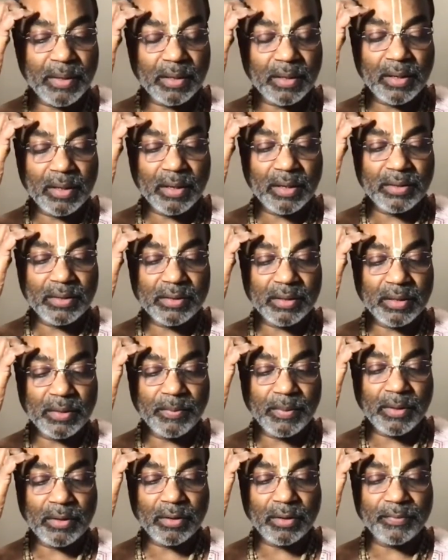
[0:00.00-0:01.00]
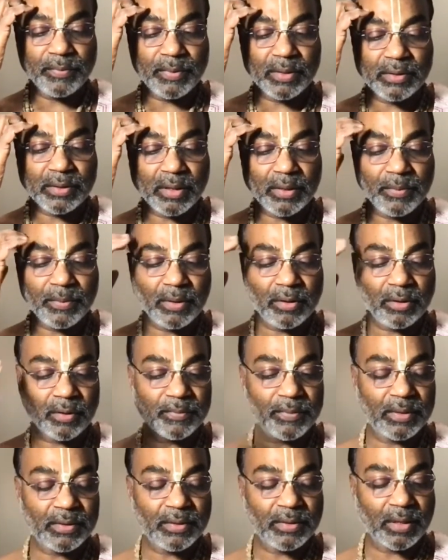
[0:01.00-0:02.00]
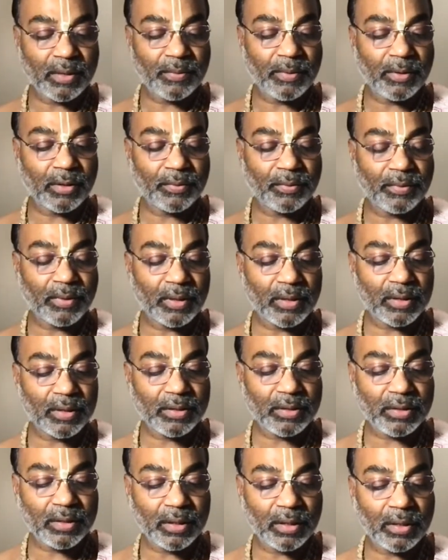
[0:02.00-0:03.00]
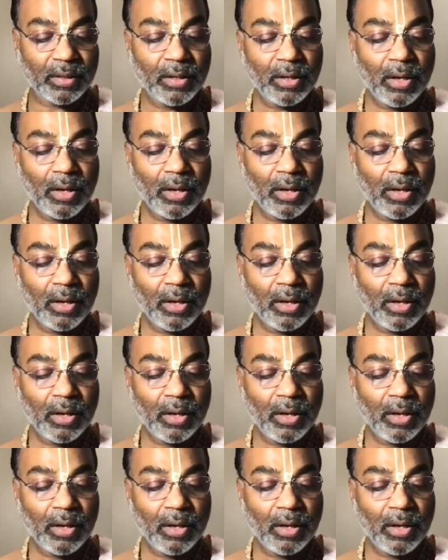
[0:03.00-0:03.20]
a servant of the servant of the servant of Sri Krishna,